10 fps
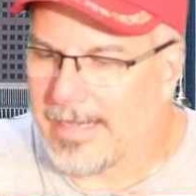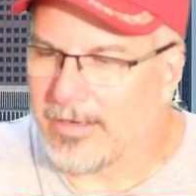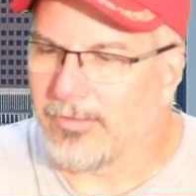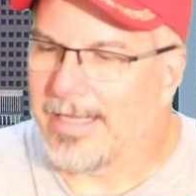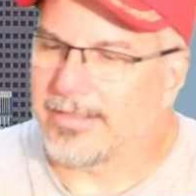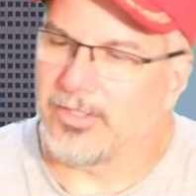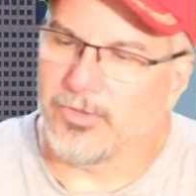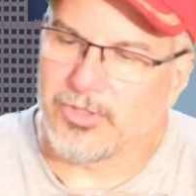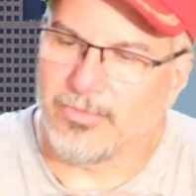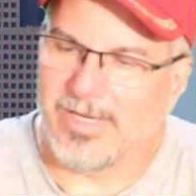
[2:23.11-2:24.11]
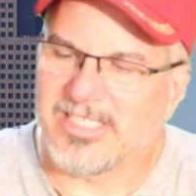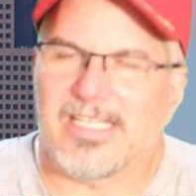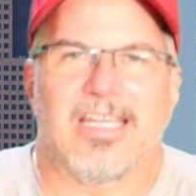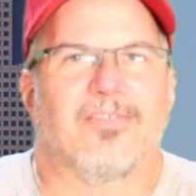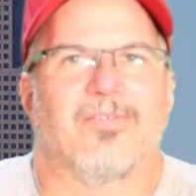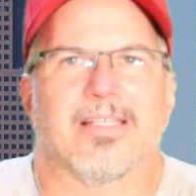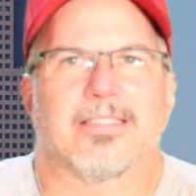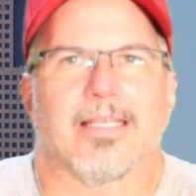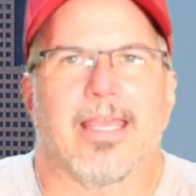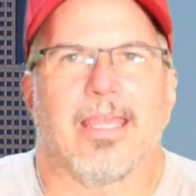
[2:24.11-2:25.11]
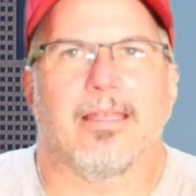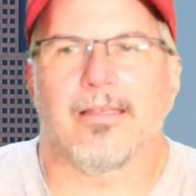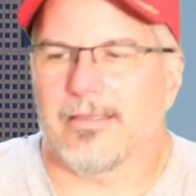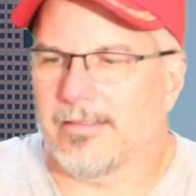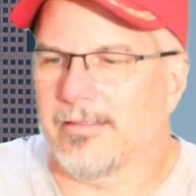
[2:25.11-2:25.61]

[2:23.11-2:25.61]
I don't like to do too much investigating